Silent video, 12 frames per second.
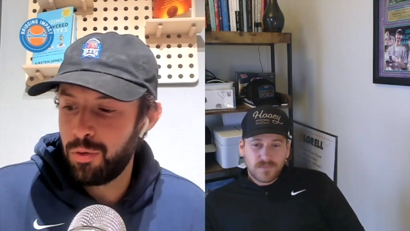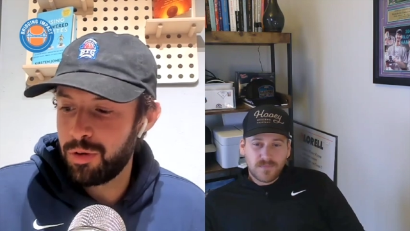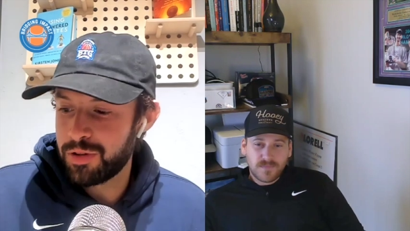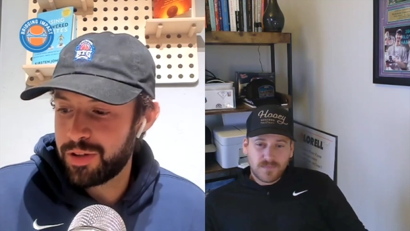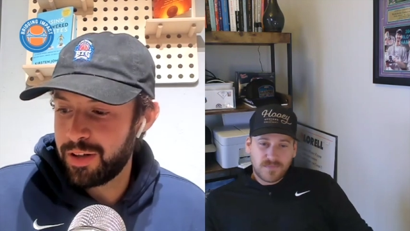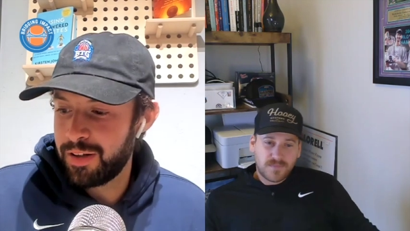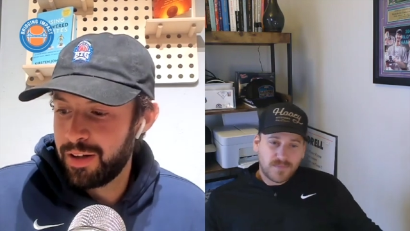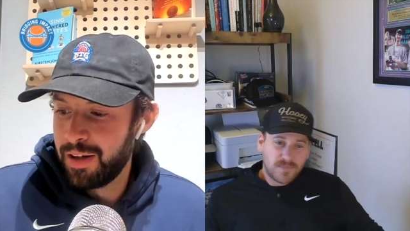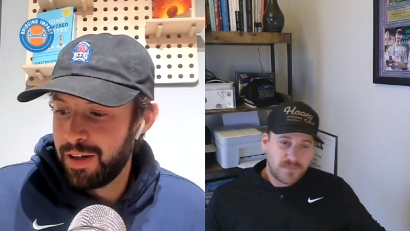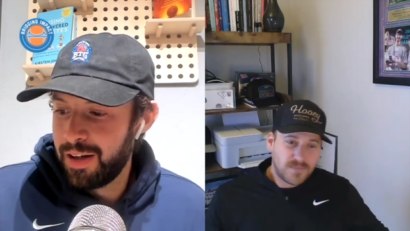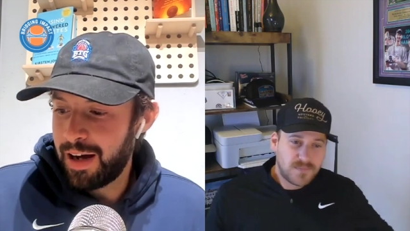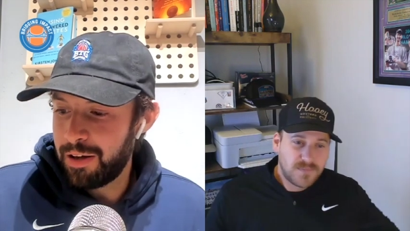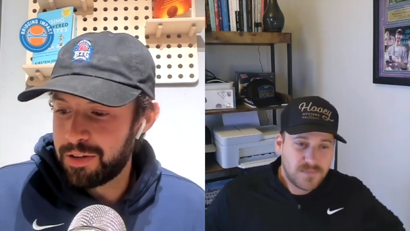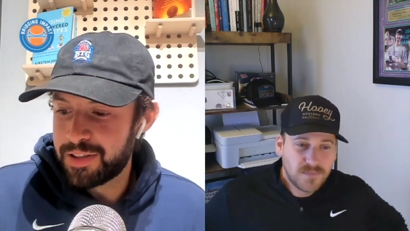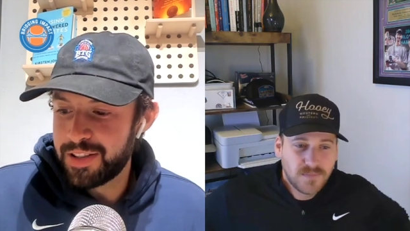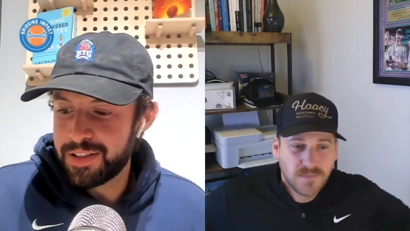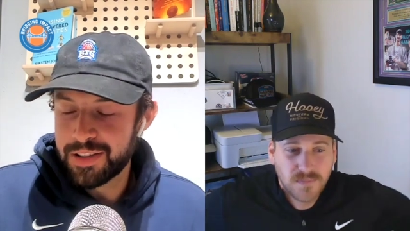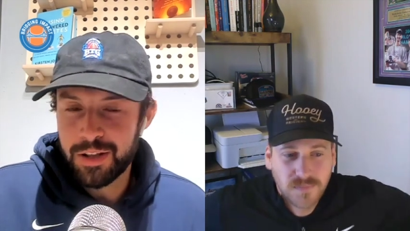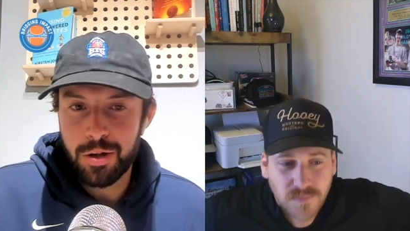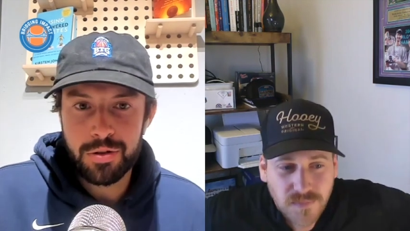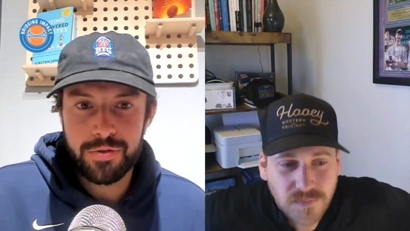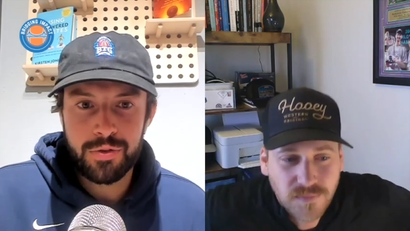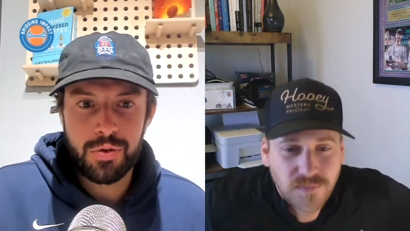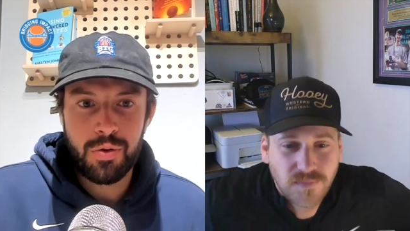Speaker 1: forward to how the season
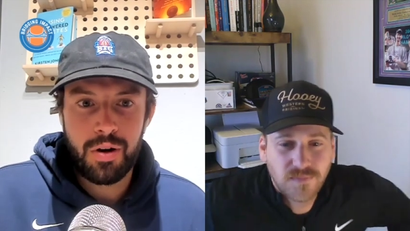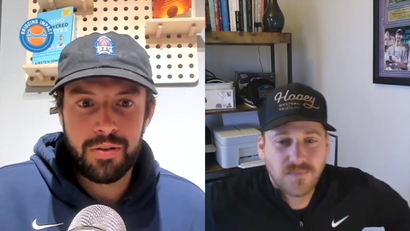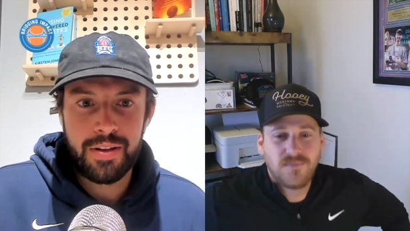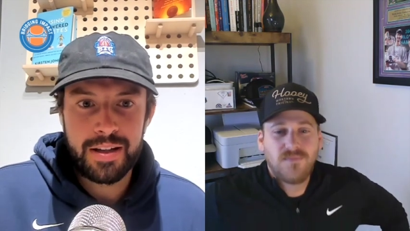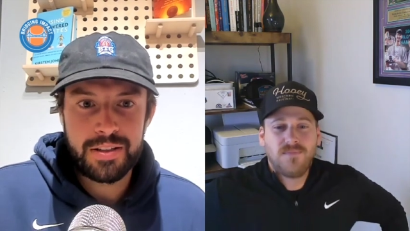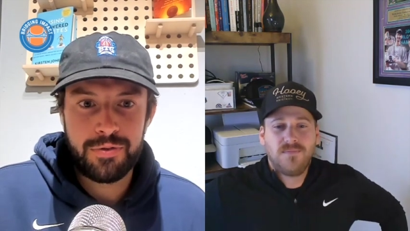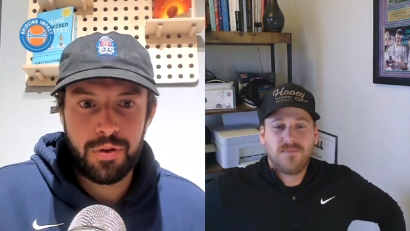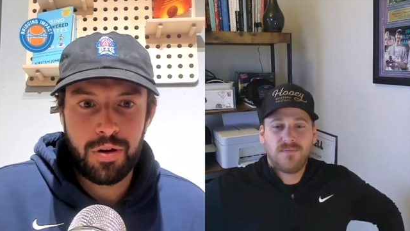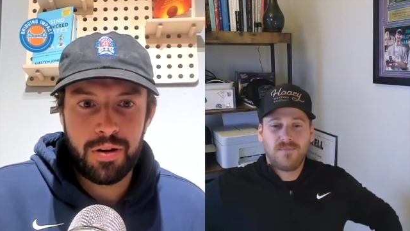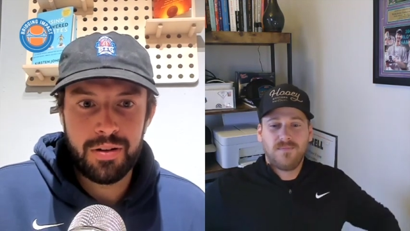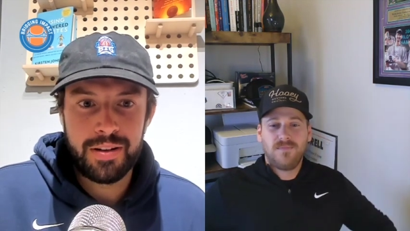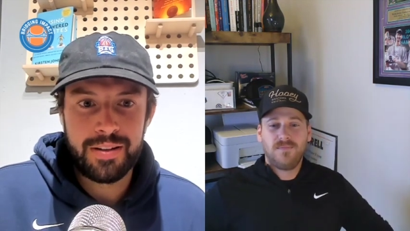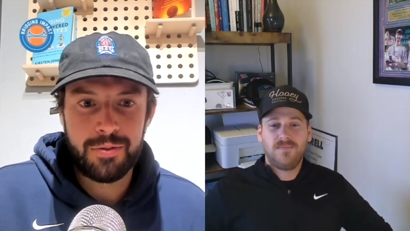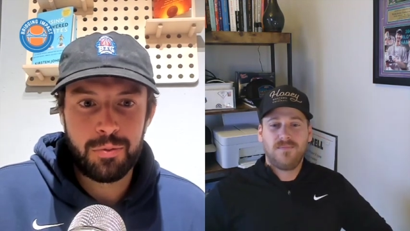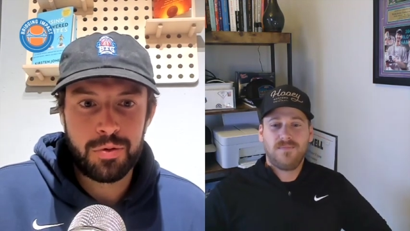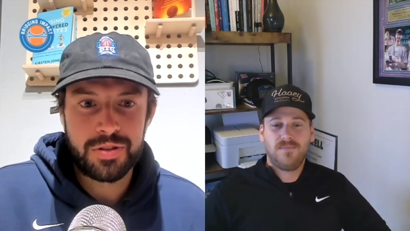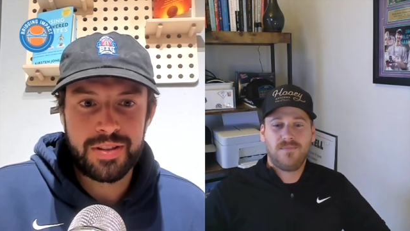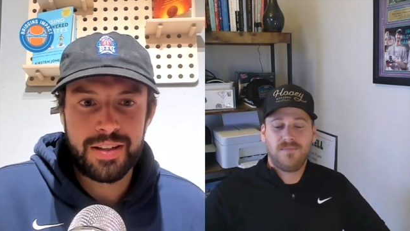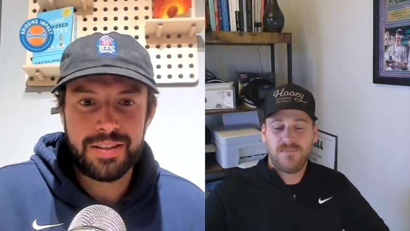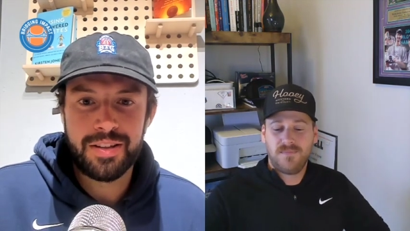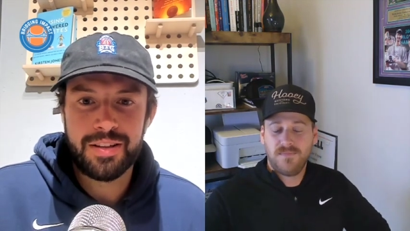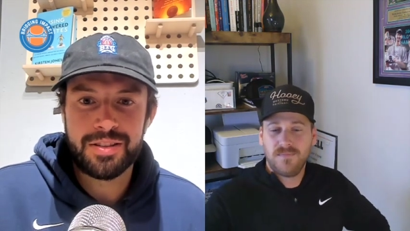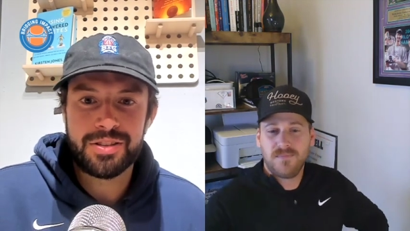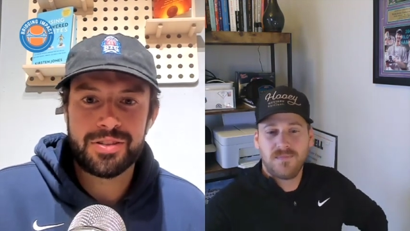goes for you all next fall, and we'll stay in
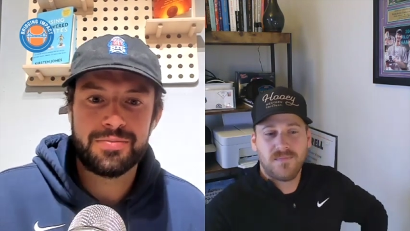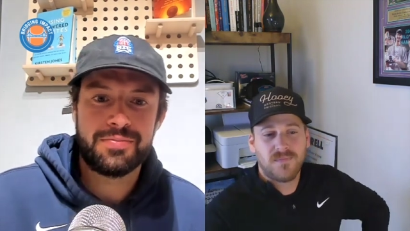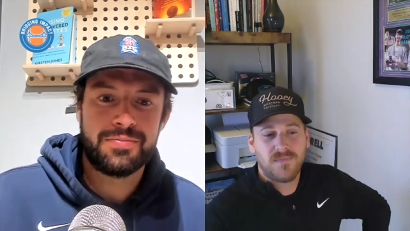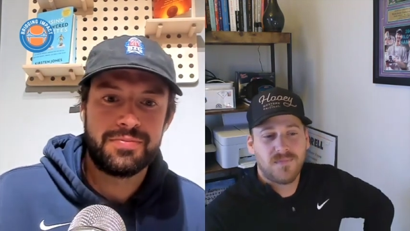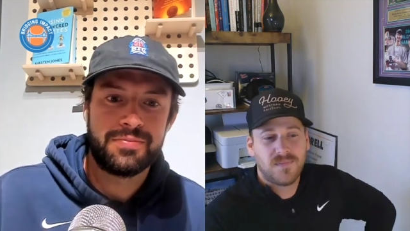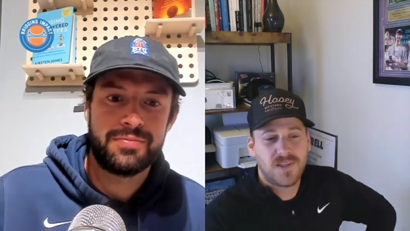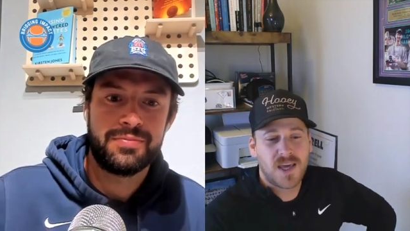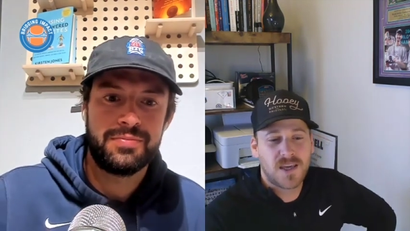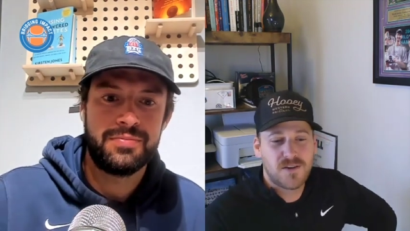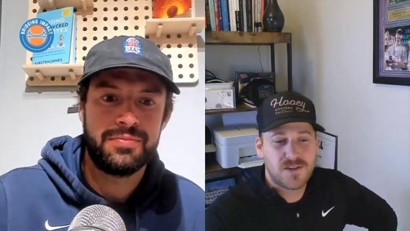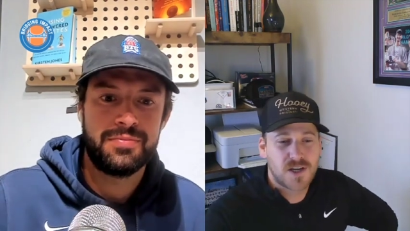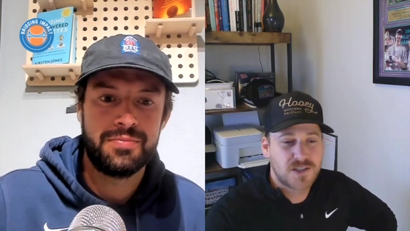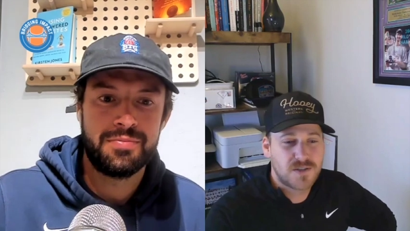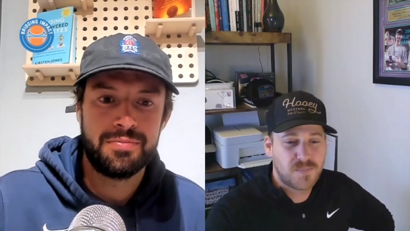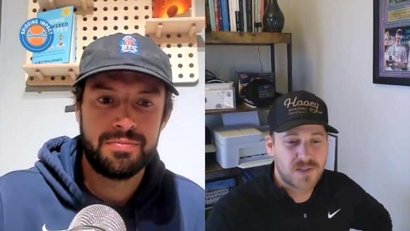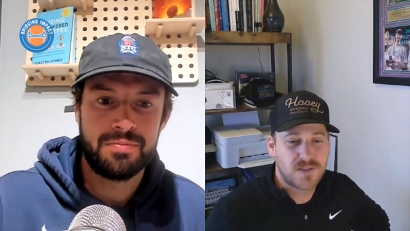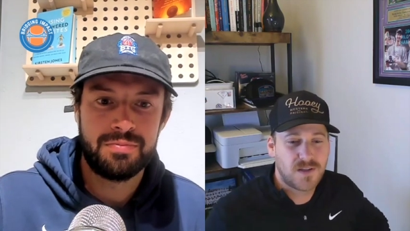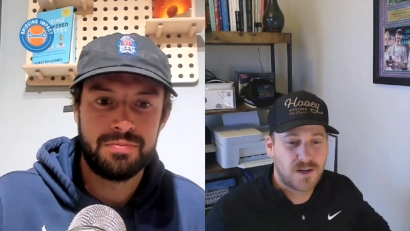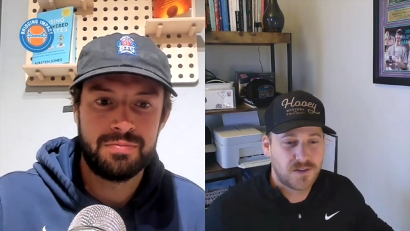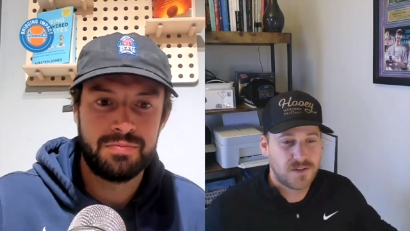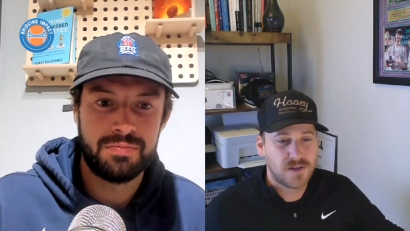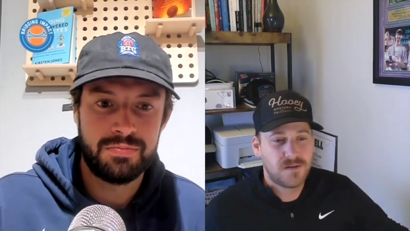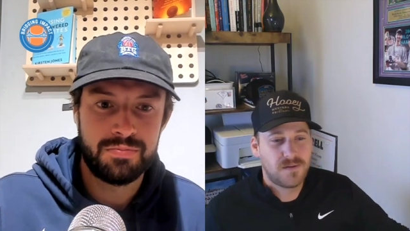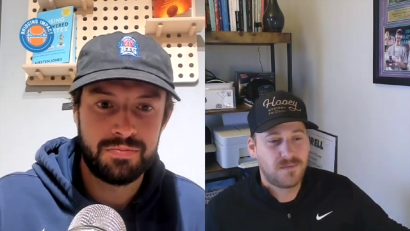touch.
Speaker 2: Thank you, Justin. Best of luck to
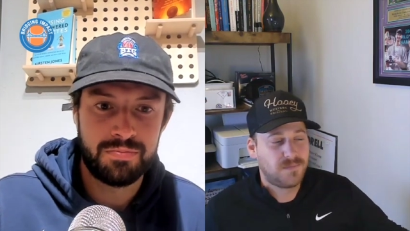you.